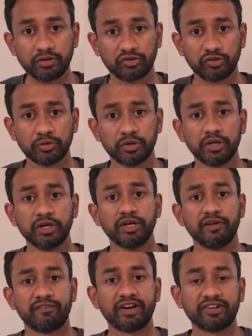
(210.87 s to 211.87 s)
So
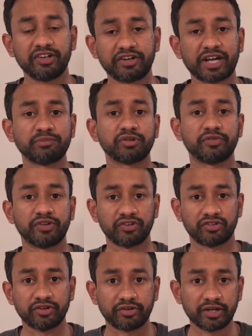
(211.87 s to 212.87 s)
when I say types of
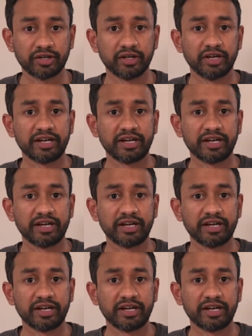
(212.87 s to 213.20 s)
decision tree,